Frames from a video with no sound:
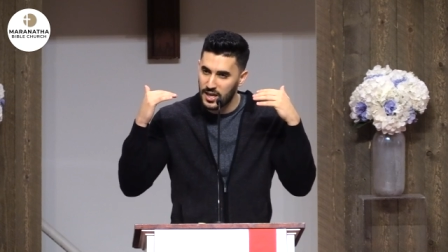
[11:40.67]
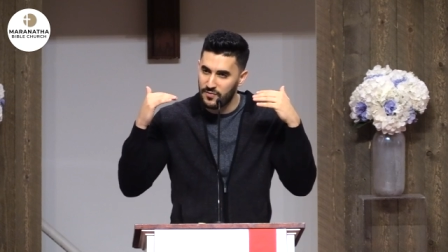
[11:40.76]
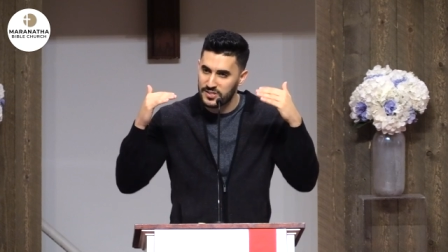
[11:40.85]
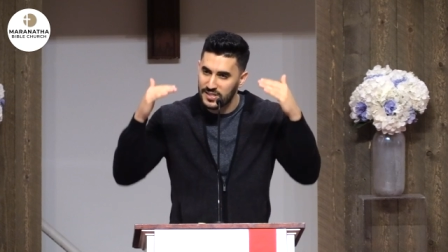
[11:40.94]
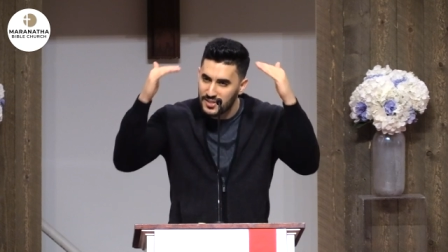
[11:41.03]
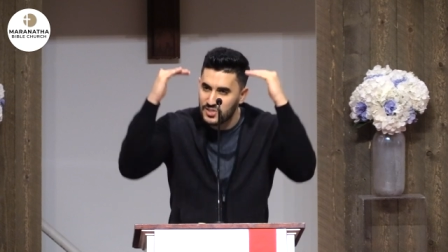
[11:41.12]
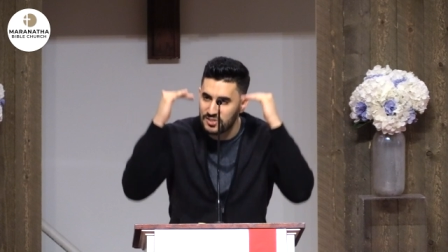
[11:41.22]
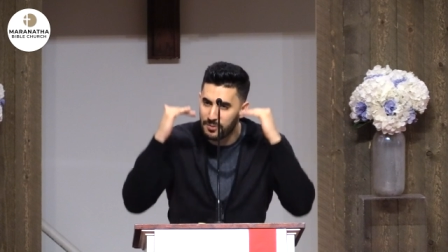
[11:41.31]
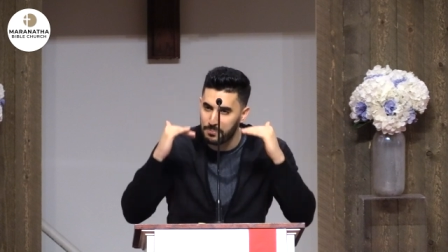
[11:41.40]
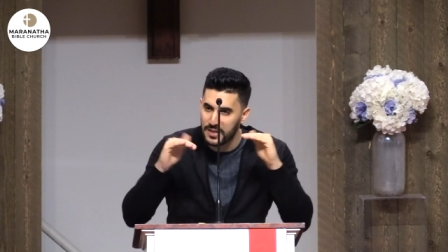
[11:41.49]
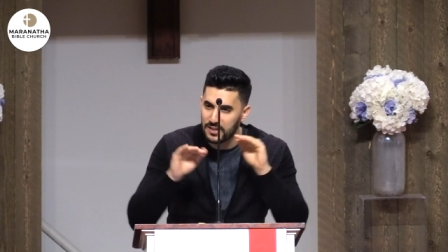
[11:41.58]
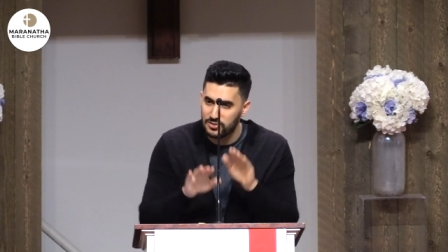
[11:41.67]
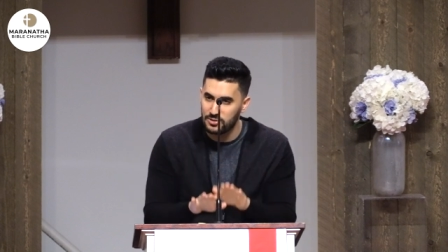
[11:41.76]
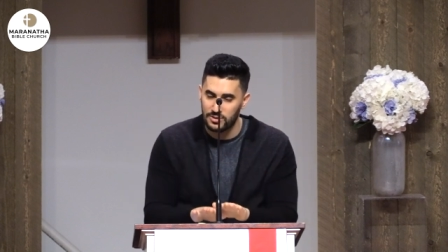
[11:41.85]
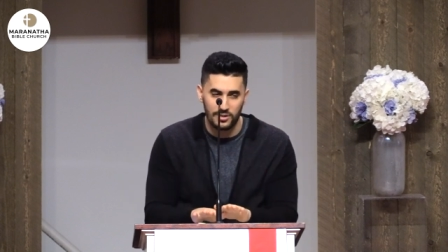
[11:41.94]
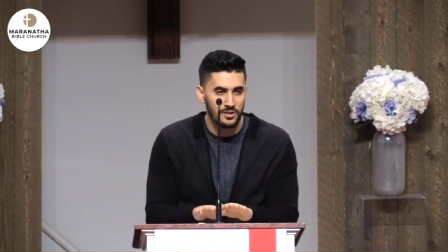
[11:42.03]
if it's not submitted
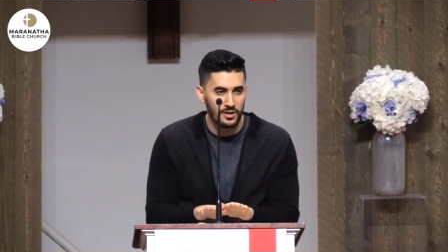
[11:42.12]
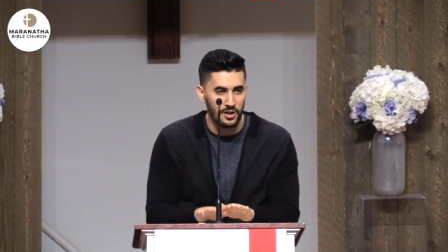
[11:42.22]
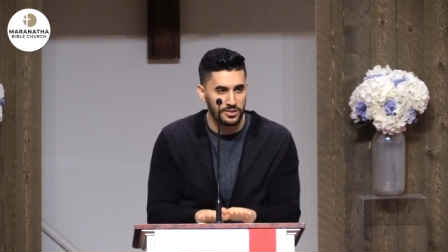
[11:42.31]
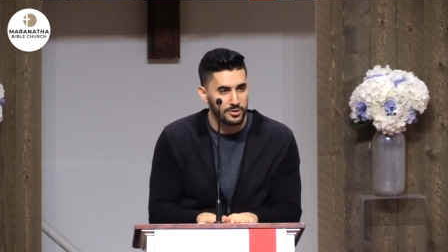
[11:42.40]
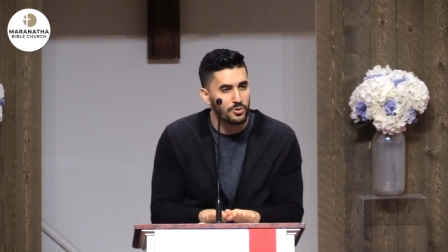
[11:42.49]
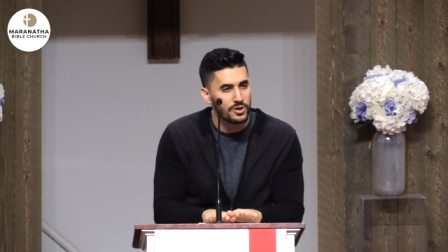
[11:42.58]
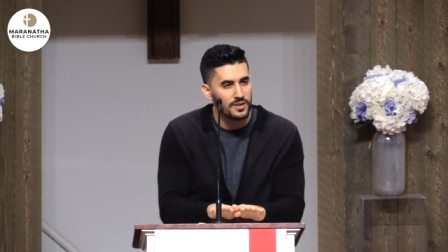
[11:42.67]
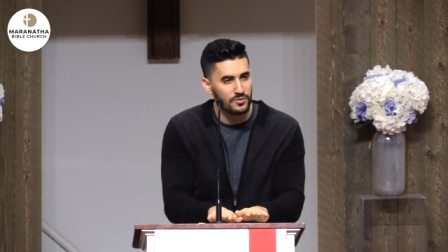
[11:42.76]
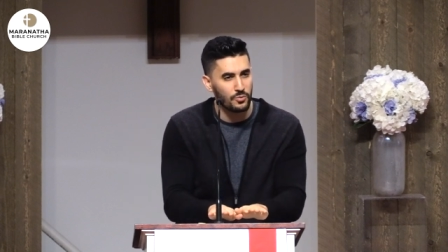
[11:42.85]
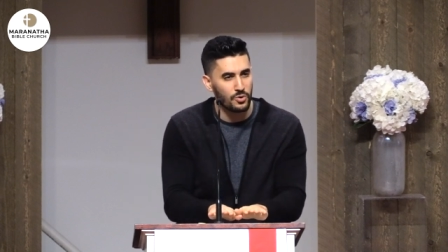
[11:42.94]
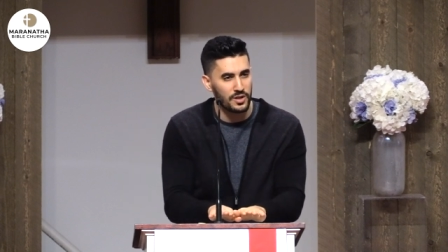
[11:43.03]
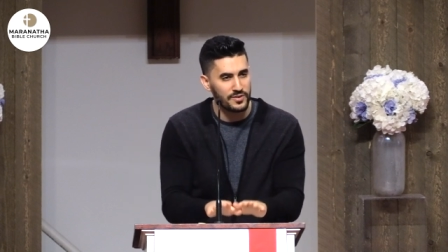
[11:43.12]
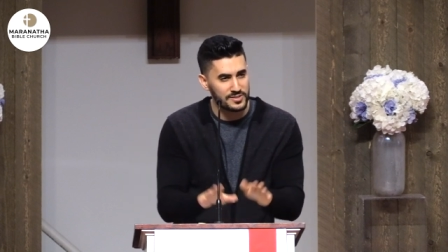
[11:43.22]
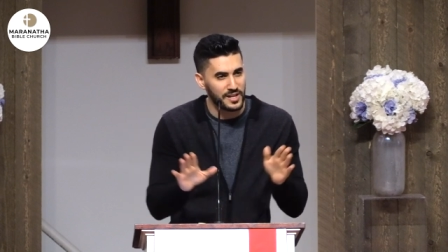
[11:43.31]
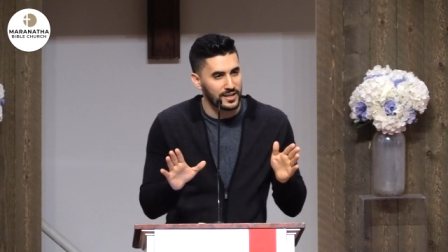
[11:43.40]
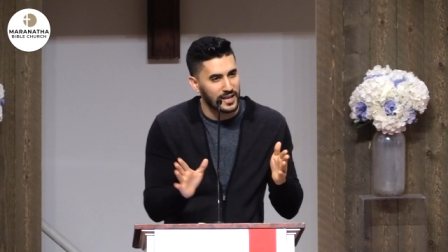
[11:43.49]
to the authority of the word, if
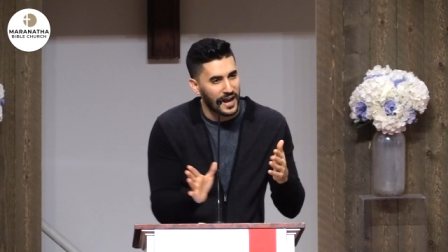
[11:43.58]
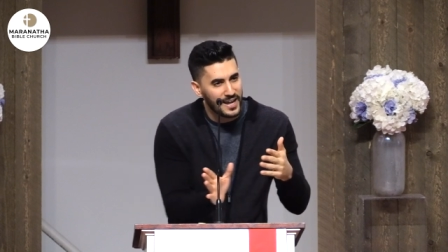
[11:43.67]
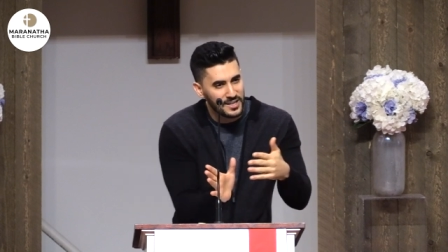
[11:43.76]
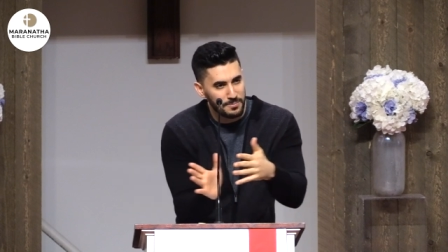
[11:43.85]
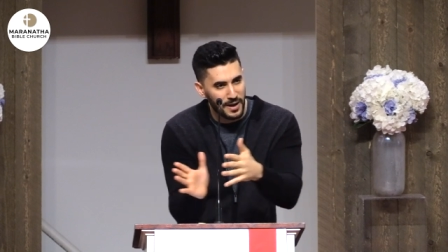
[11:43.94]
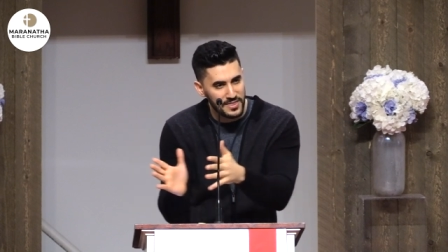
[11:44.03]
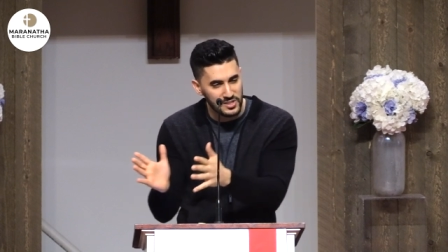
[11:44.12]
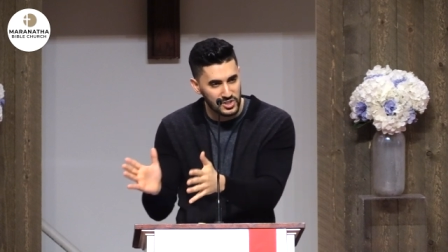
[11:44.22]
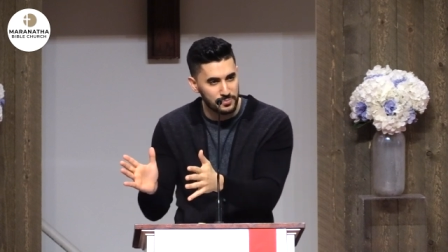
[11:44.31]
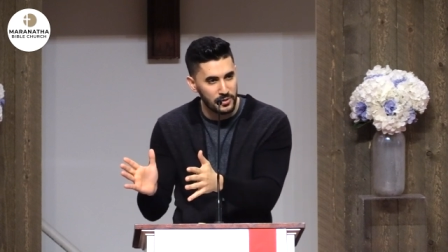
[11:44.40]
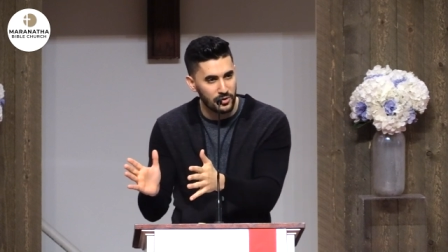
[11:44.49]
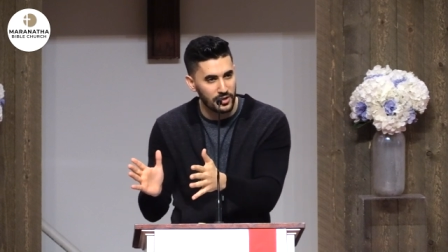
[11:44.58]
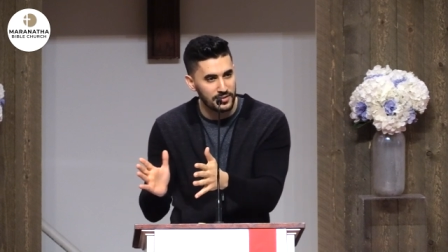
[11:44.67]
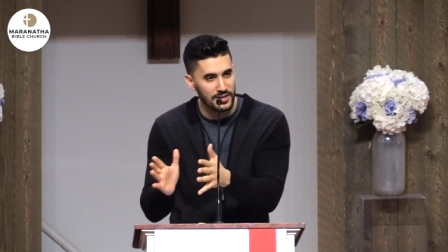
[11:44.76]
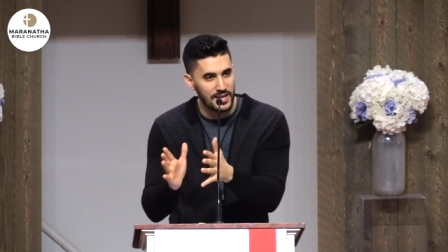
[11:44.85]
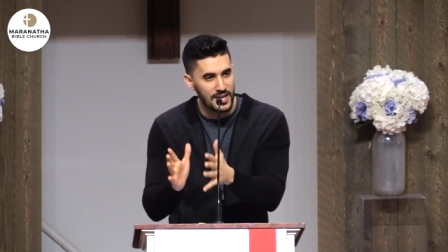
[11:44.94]
it's not guided by the
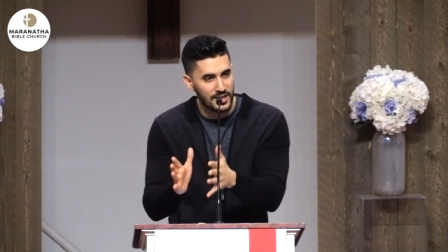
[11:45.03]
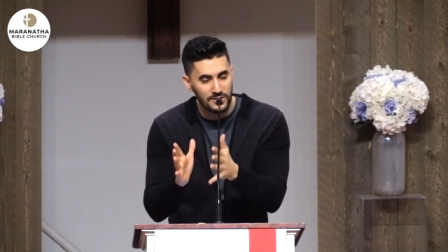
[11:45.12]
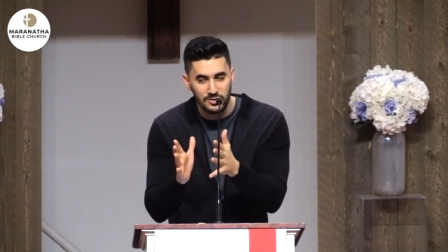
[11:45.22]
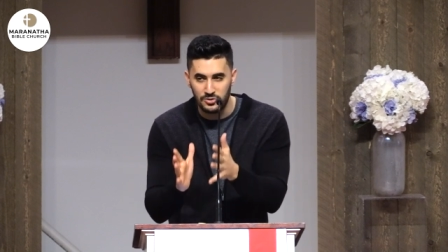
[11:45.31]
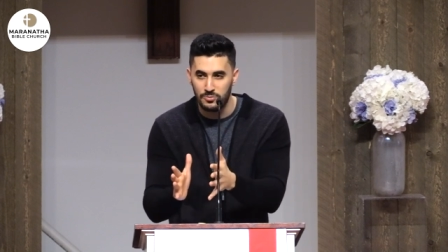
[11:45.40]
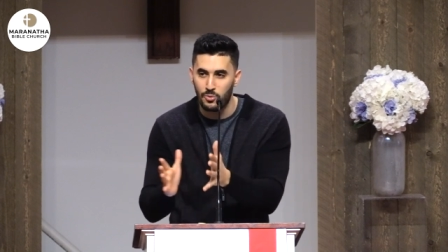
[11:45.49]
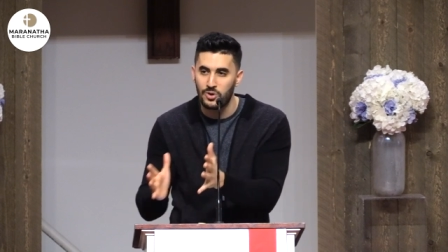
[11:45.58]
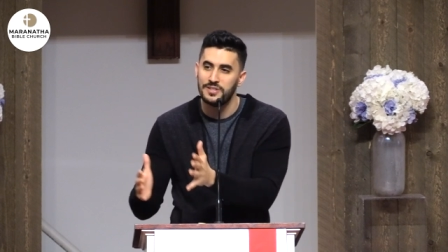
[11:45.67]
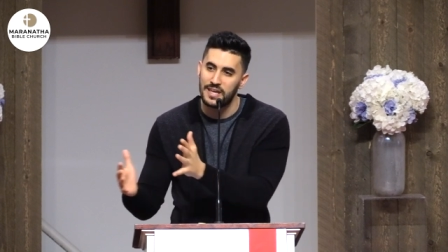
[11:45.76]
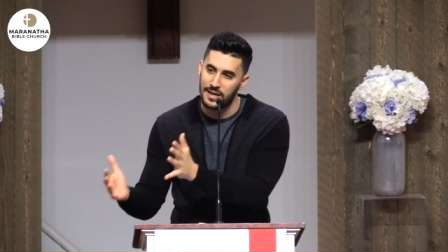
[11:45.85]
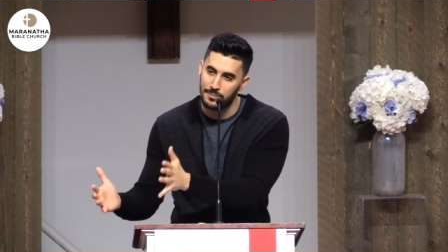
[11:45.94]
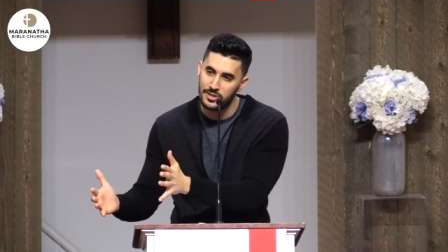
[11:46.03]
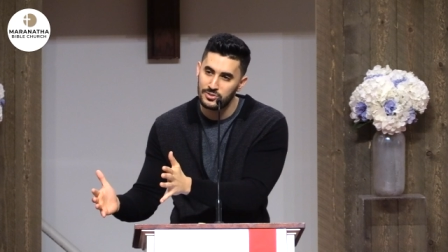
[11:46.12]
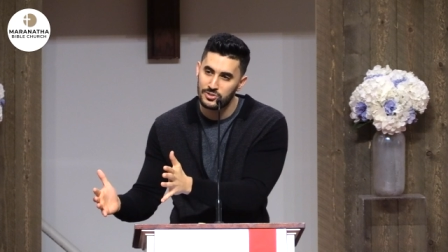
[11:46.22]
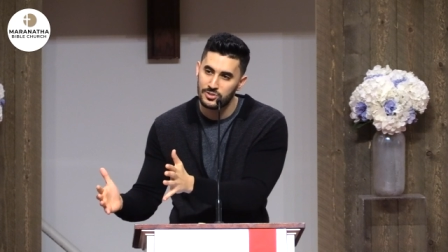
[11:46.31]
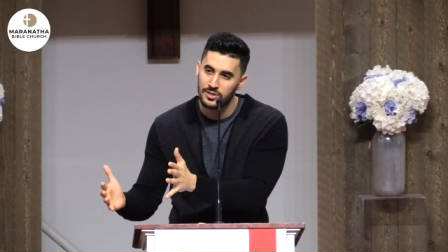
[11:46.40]
Spirit, then it can do more
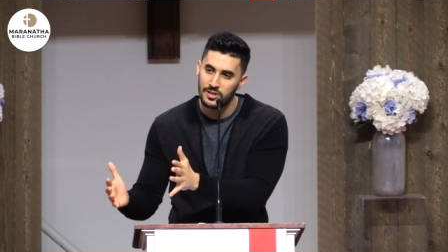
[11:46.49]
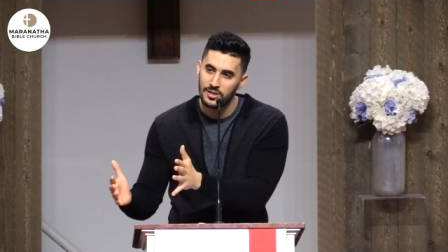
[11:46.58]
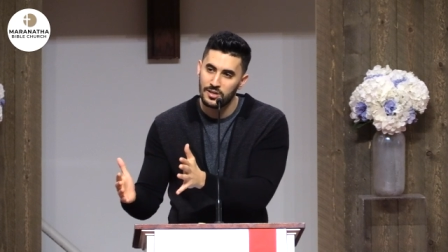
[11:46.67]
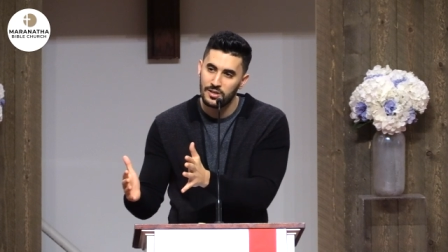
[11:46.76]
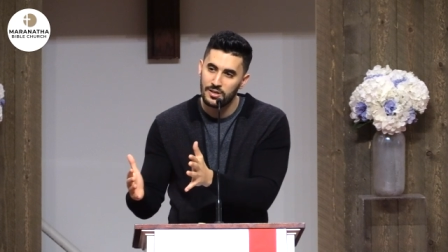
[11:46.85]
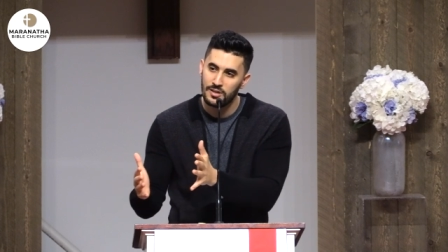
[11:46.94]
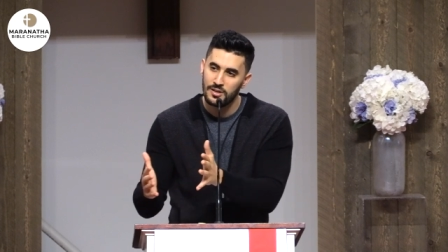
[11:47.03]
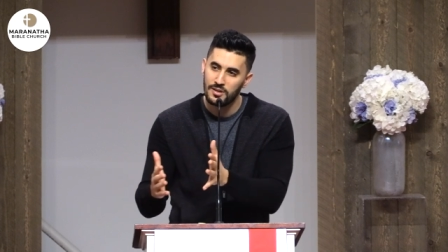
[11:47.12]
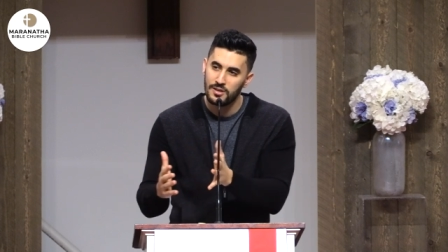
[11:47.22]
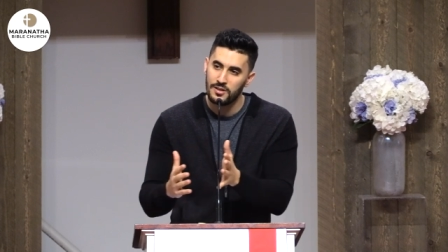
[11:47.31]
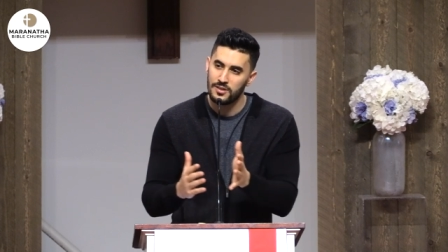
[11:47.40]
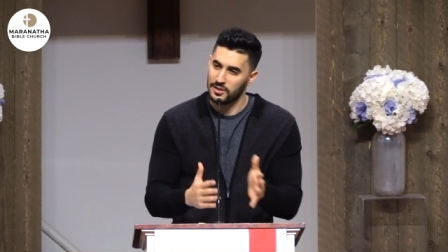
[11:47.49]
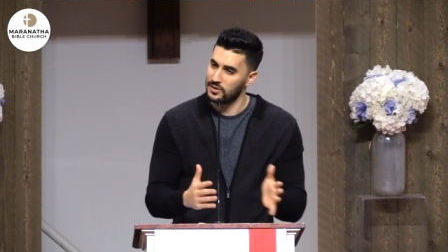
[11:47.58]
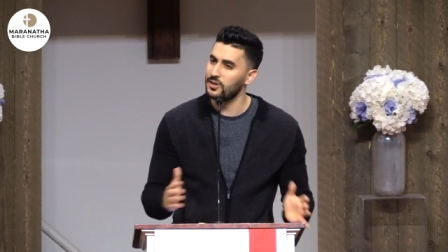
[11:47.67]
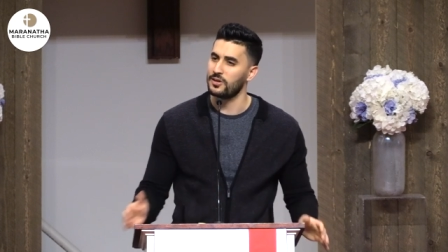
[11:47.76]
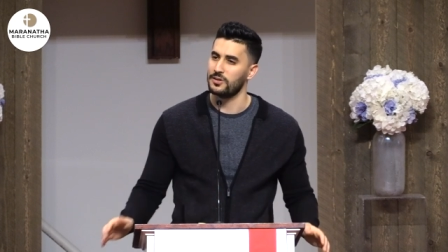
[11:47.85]
damage than
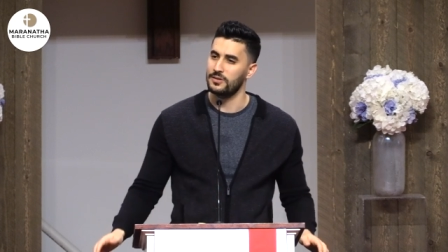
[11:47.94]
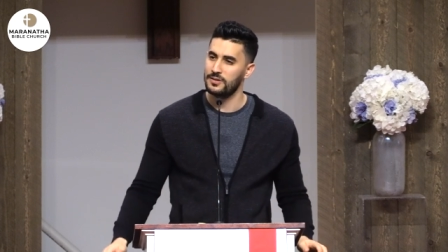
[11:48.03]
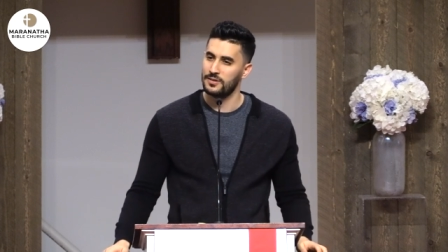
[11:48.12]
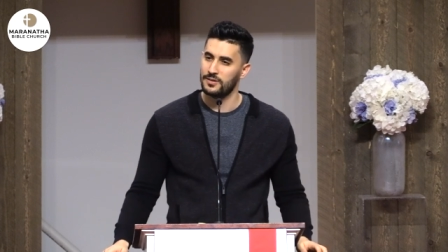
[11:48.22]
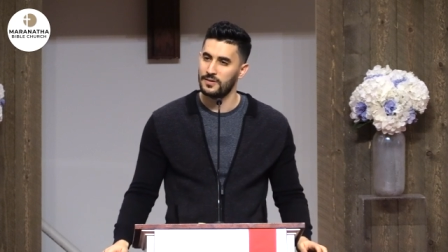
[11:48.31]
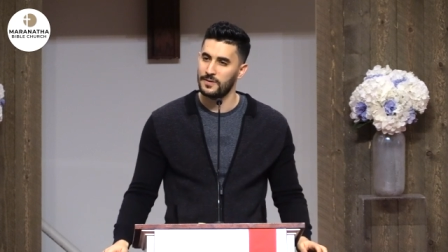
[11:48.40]
good.